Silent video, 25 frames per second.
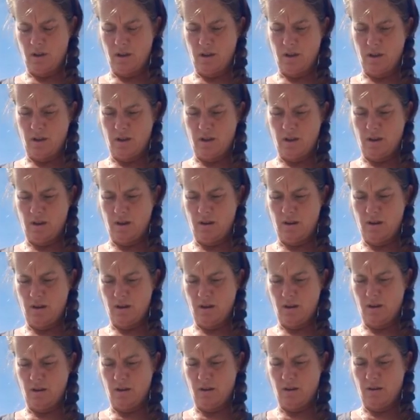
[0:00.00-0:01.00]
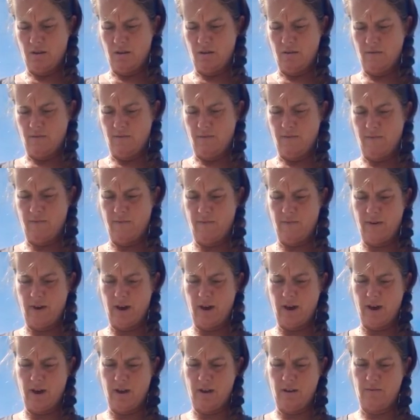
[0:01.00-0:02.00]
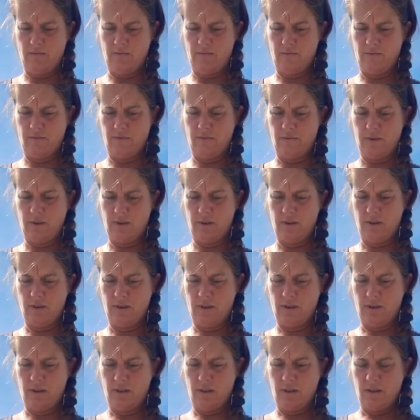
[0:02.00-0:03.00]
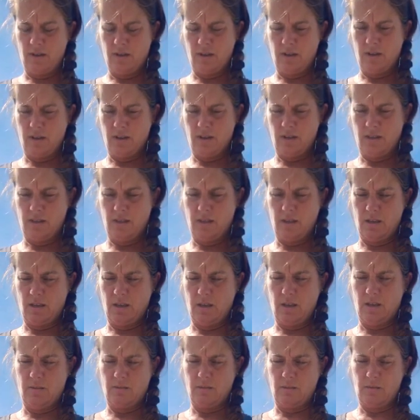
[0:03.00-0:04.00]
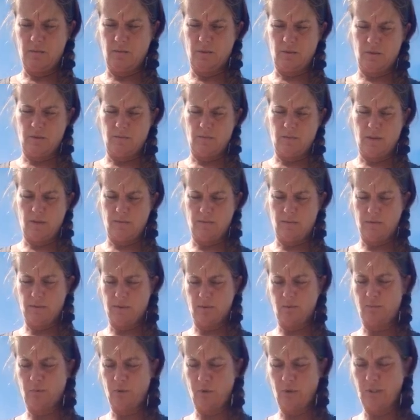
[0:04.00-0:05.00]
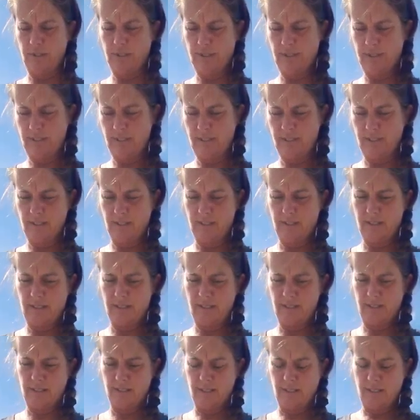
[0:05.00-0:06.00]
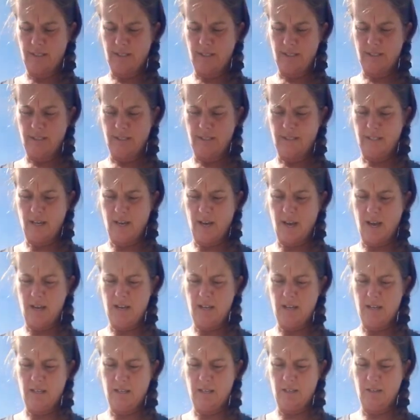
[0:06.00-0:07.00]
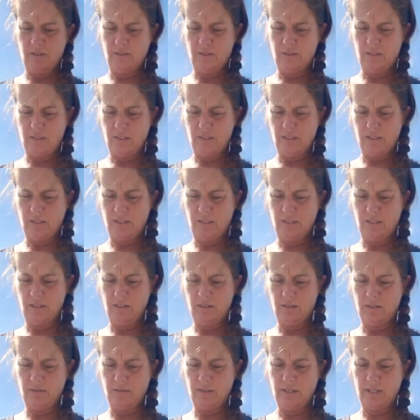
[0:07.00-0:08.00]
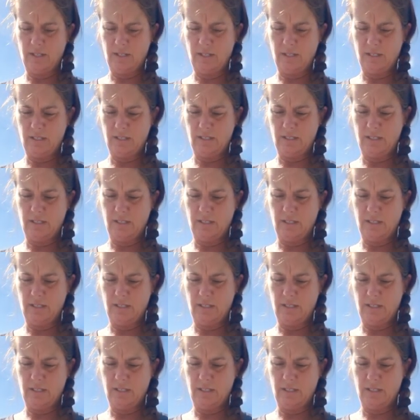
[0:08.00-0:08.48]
and five, and then I'm supposed to be able to pull it tight using the leader one.